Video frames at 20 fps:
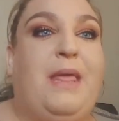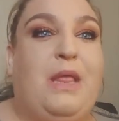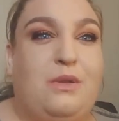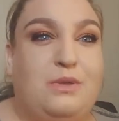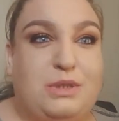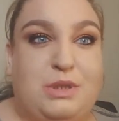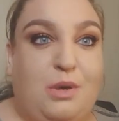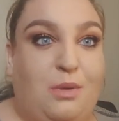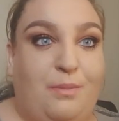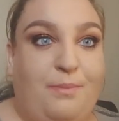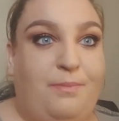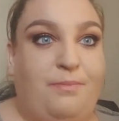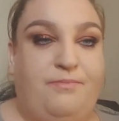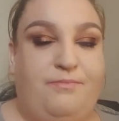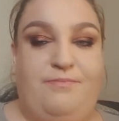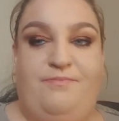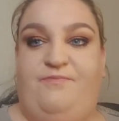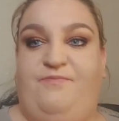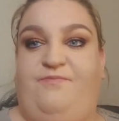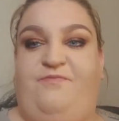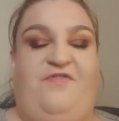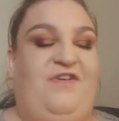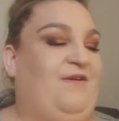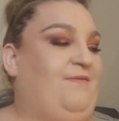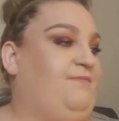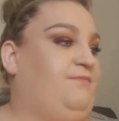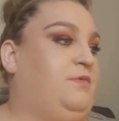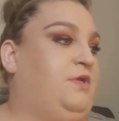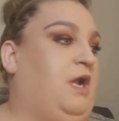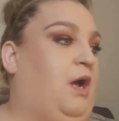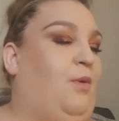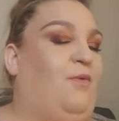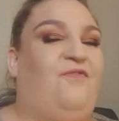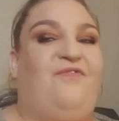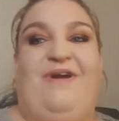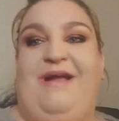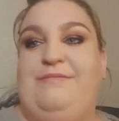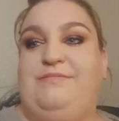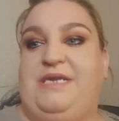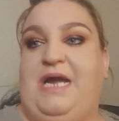built up, you know,
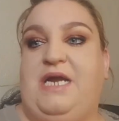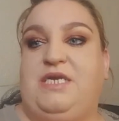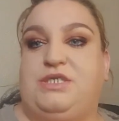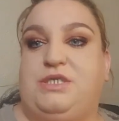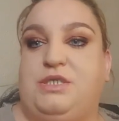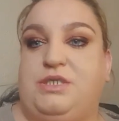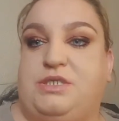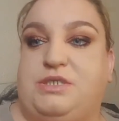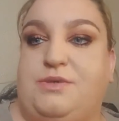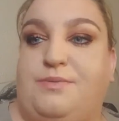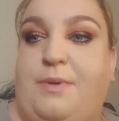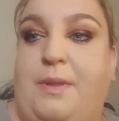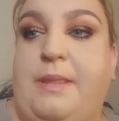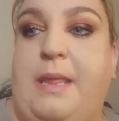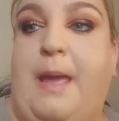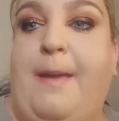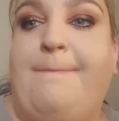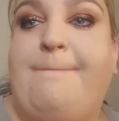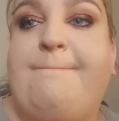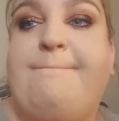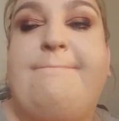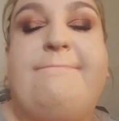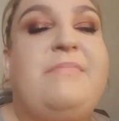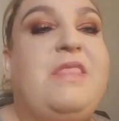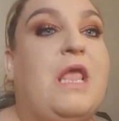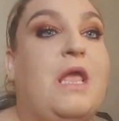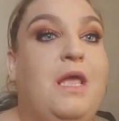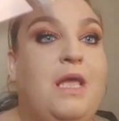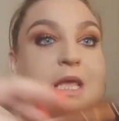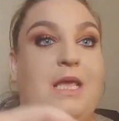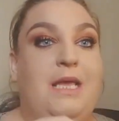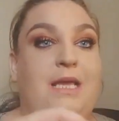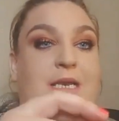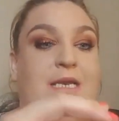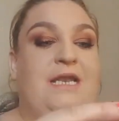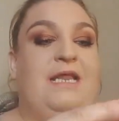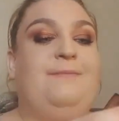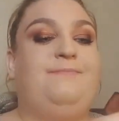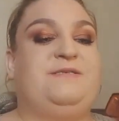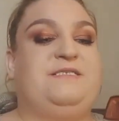foundation stuff on there.
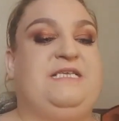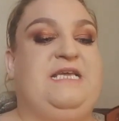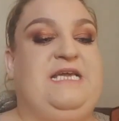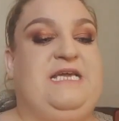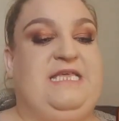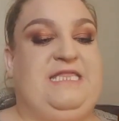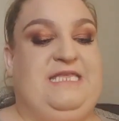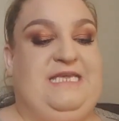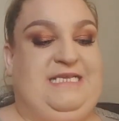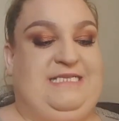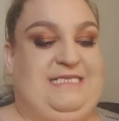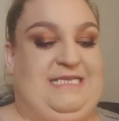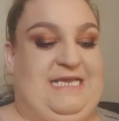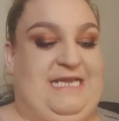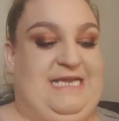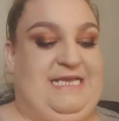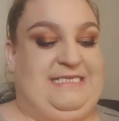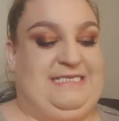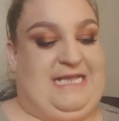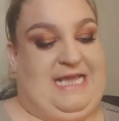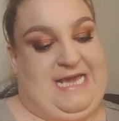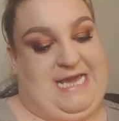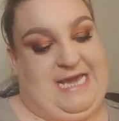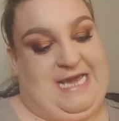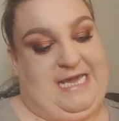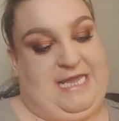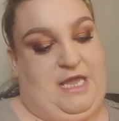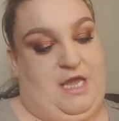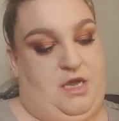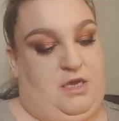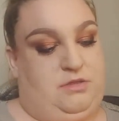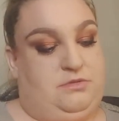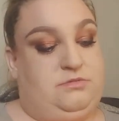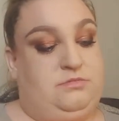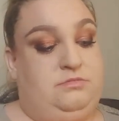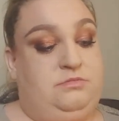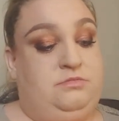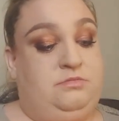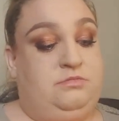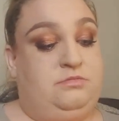Lipstick, this is a,
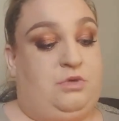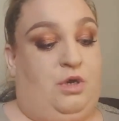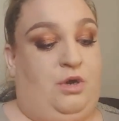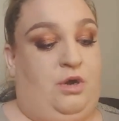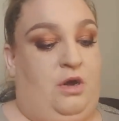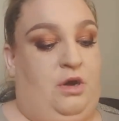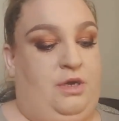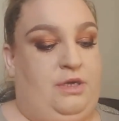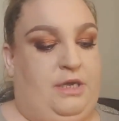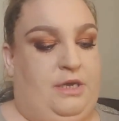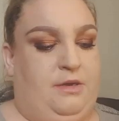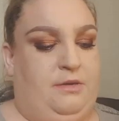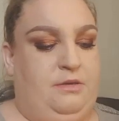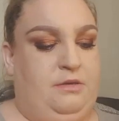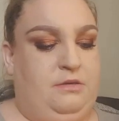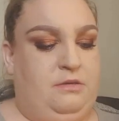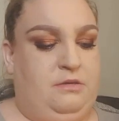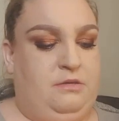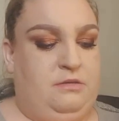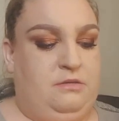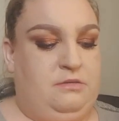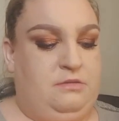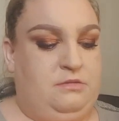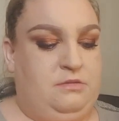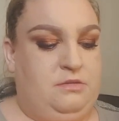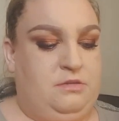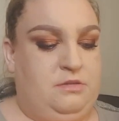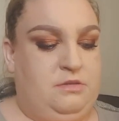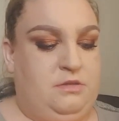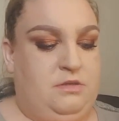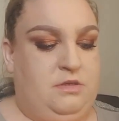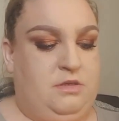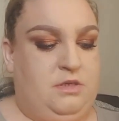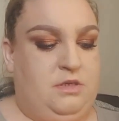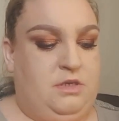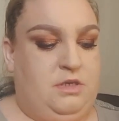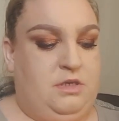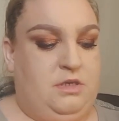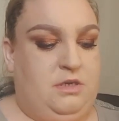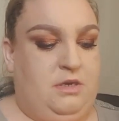what are you?
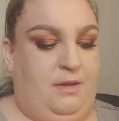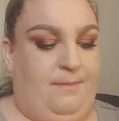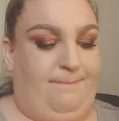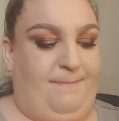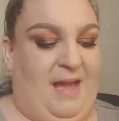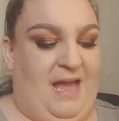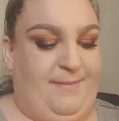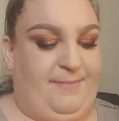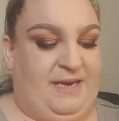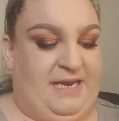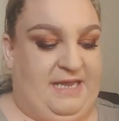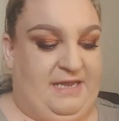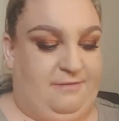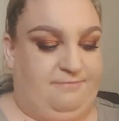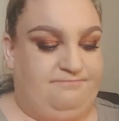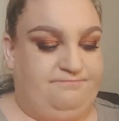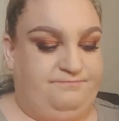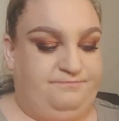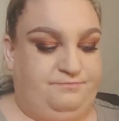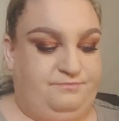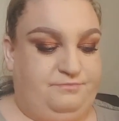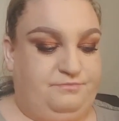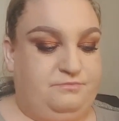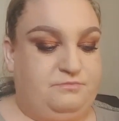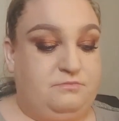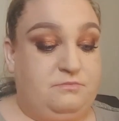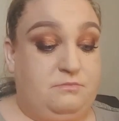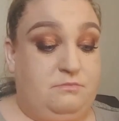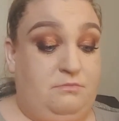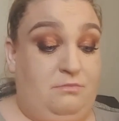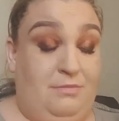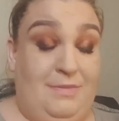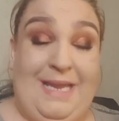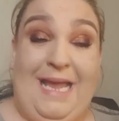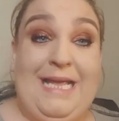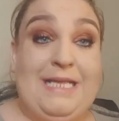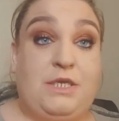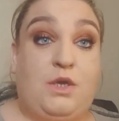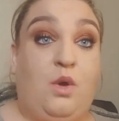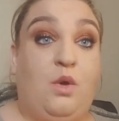Maybelline.
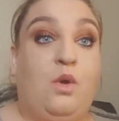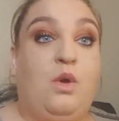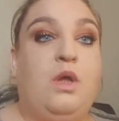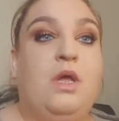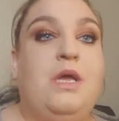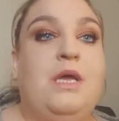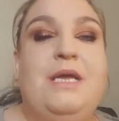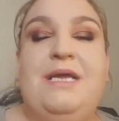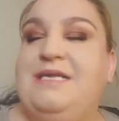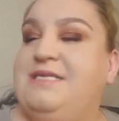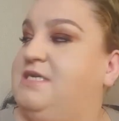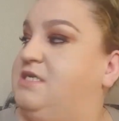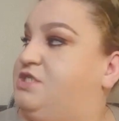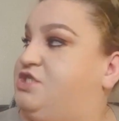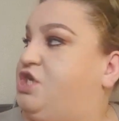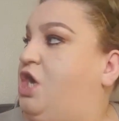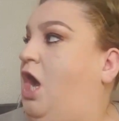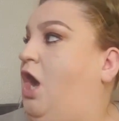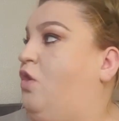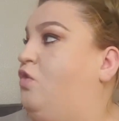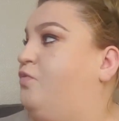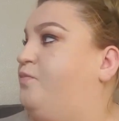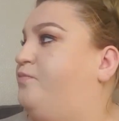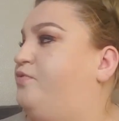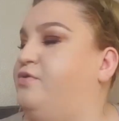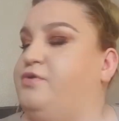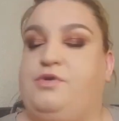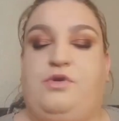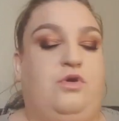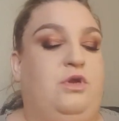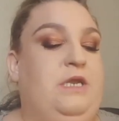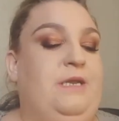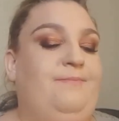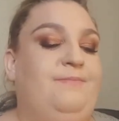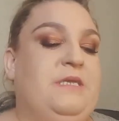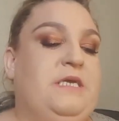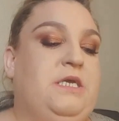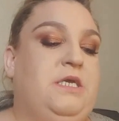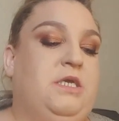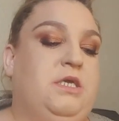It's called, is it taupe
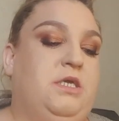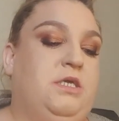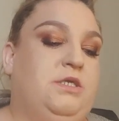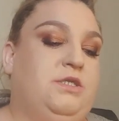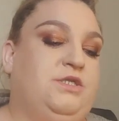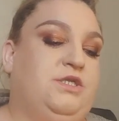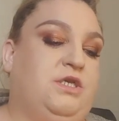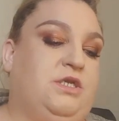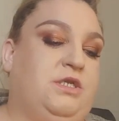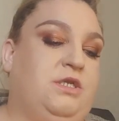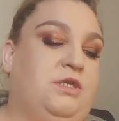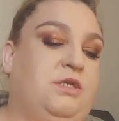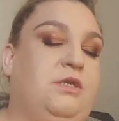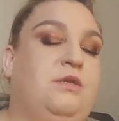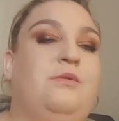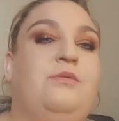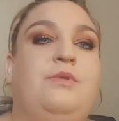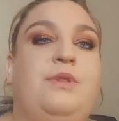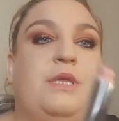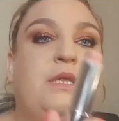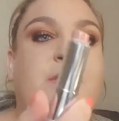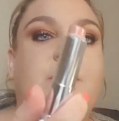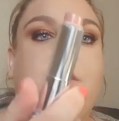colour? I